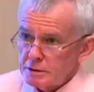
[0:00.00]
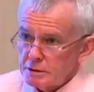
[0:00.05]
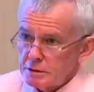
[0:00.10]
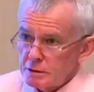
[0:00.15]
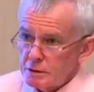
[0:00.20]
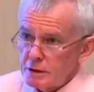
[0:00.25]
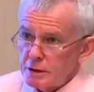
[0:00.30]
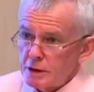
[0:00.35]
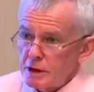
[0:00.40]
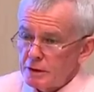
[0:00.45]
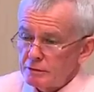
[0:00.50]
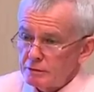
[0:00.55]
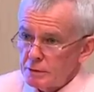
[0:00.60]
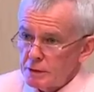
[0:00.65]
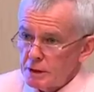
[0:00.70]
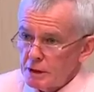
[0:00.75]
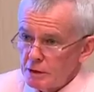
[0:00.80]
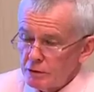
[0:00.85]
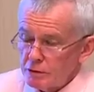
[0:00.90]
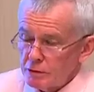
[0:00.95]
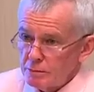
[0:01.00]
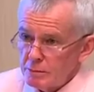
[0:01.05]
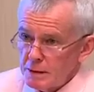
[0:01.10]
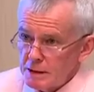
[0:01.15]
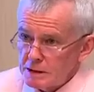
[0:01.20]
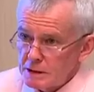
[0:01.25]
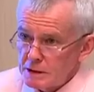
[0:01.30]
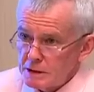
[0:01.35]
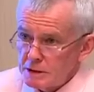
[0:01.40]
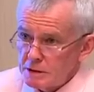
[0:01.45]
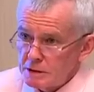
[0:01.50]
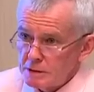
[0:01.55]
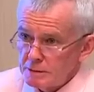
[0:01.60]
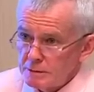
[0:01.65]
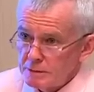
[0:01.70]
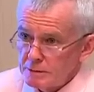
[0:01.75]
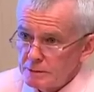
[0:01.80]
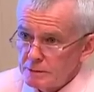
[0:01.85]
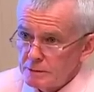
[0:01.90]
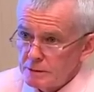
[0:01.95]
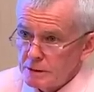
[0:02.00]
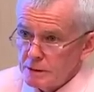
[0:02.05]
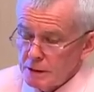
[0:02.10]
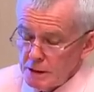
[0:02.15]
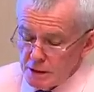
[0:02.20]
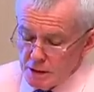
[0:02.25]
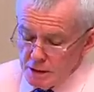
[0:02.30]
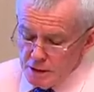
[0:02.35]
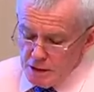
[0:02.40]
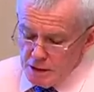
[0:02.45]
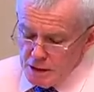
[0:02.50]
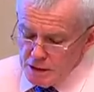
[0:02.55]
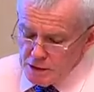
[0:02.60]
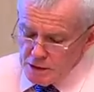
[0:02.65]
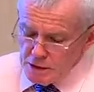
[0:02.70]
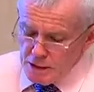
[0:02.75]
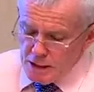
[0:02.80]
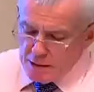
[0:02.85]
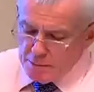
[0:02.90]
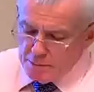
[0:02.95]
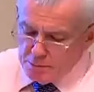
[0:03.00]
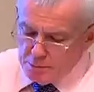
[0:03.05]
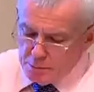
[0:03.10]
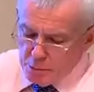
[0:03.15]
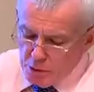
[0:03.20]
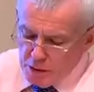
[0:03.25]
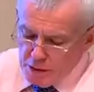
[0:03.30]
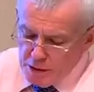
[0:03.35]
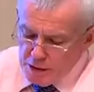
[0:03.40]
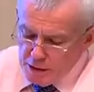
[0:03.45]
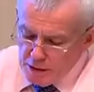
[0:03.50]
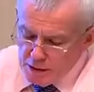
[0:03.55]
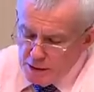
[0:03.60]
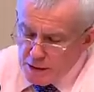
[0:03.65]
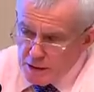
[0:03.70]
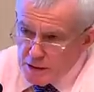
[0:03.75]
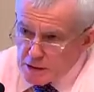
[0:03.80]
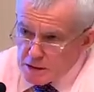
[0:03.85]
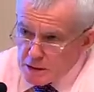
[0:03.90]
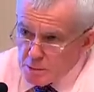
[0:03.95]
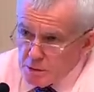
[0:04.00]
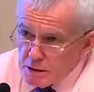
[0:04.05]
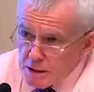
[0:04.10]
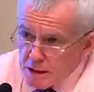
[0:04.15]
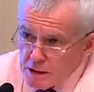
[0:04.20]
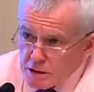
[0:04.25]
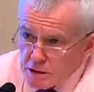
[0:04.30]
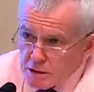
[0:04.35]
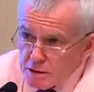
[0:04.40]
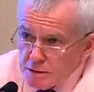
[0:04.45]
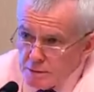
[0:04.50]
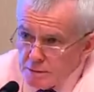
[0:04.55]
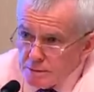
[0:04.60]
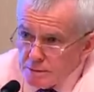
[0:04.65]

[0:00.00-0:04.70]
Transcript: or the government health message. Isn't that bullying and intimidation?